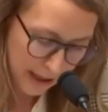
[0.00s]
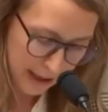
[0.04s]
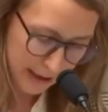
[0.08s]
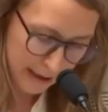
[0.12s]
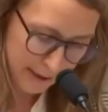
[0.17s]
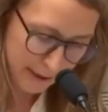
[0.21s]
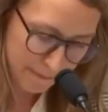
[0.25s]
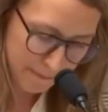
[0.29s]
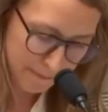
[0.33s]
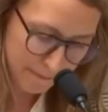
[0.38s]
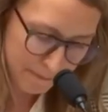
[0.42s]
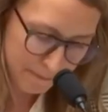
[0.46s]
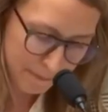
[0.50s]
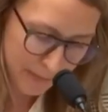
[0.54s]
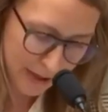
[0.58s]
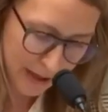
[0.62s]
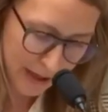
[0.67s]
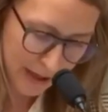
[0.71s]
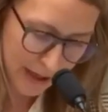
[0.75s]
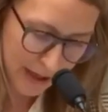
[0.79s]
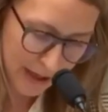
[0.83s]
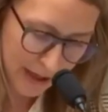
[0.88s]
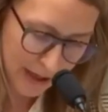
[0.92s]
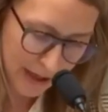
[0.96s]

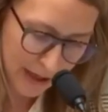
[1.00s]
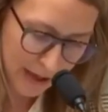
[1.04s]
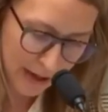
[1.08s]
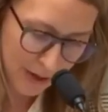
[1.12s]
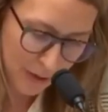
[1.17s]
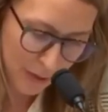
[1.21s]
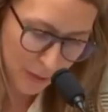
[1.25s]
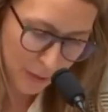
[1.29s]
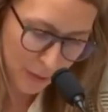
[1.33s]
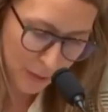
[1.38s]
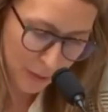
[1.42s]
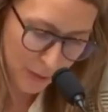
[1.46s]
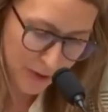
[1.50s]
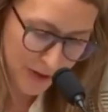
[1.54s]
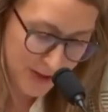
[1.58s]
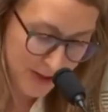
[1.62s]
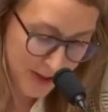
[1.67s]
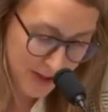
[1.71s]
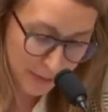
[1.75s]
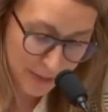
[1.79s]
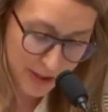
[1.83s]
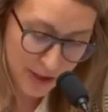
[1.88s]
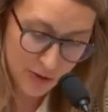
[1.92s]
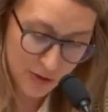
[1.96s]

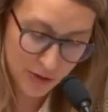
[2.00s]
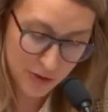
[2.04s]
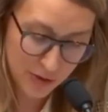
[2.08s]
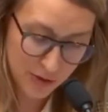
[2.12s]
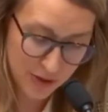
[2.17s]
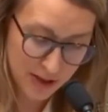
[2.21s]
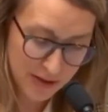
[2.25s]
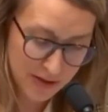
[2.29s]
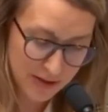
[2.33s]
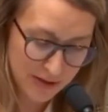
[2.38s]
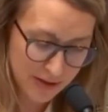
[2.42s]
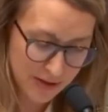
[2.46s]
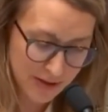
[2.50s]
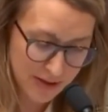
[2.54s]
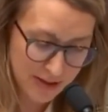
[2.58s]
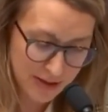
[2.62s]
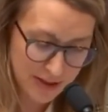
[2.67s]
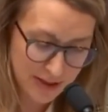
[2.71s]
With some industries